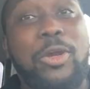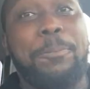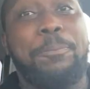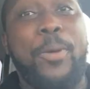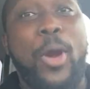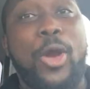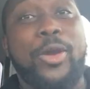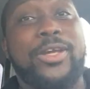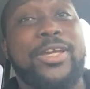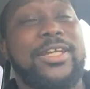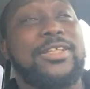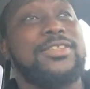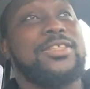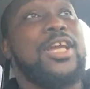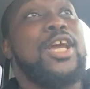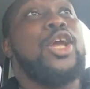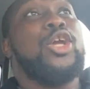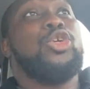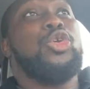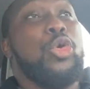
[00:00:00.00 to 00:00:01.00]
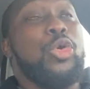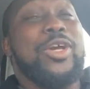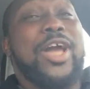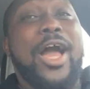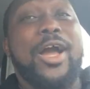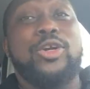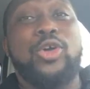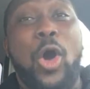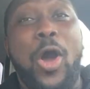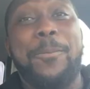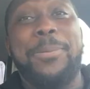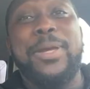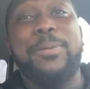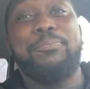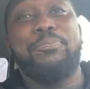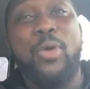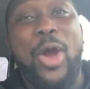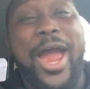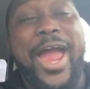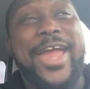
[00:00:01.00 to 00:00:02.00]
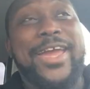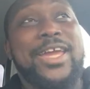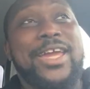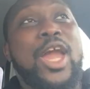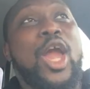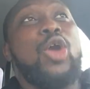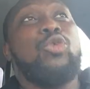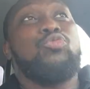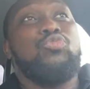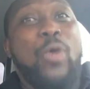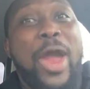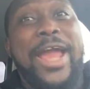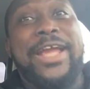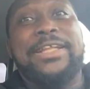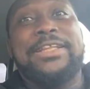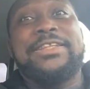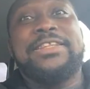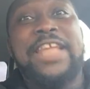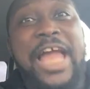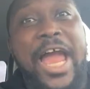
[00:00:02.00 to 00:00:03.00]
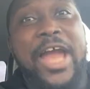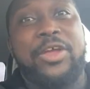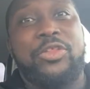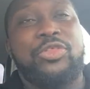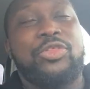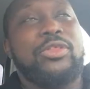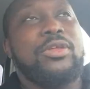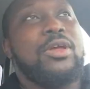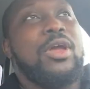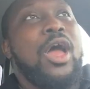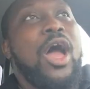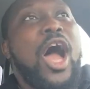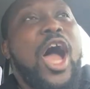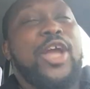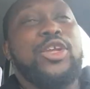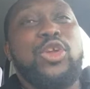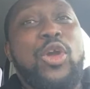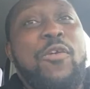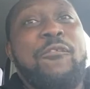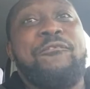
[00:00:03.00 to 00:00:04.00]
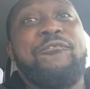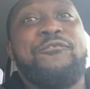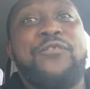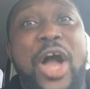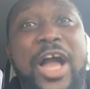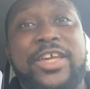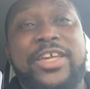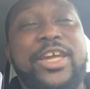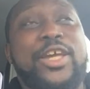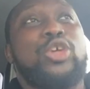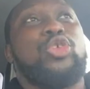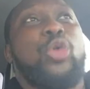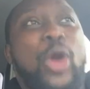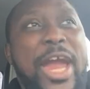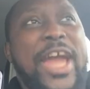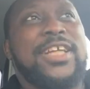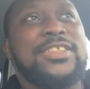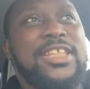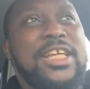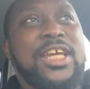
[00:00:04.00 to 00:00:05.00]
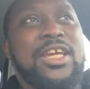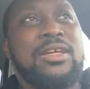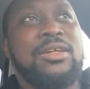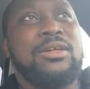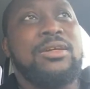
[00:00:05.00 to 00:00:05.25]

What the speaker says: Perkins, you got Kobe Bryant ranked 9th. Are you fucking crazy?